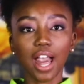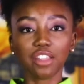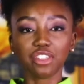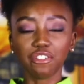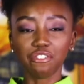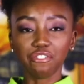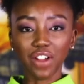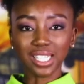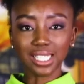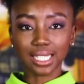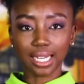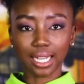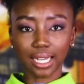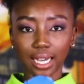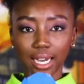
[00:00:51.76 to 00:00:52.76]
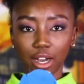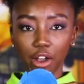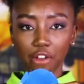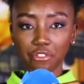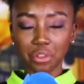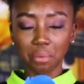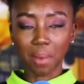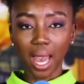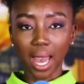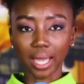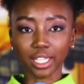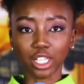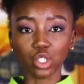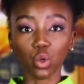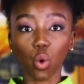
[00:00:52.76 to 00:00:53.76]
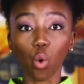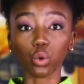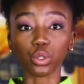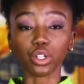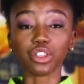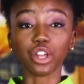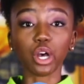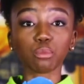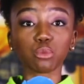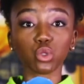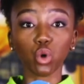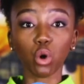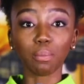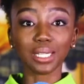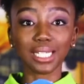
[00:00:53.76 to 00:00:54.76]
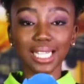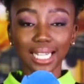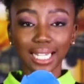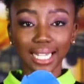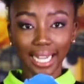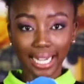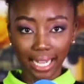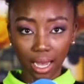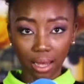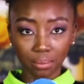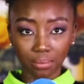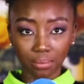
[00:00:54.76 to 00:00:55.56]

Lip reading: The front layer of the pad is called the absorbent layer.